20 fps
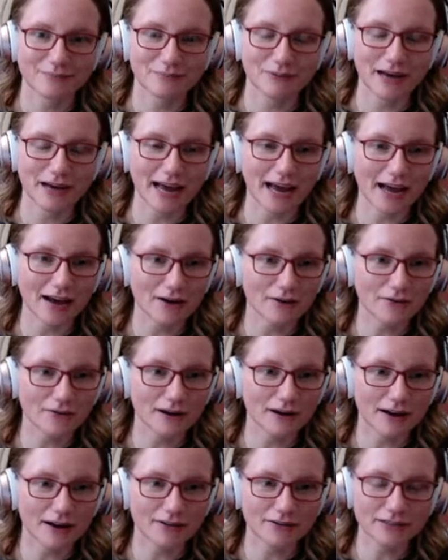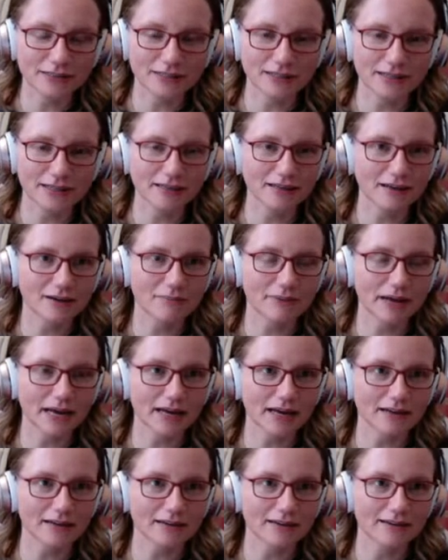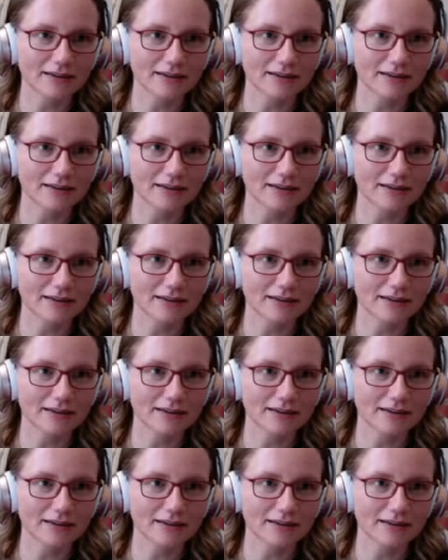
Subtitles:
But how? How did it come back?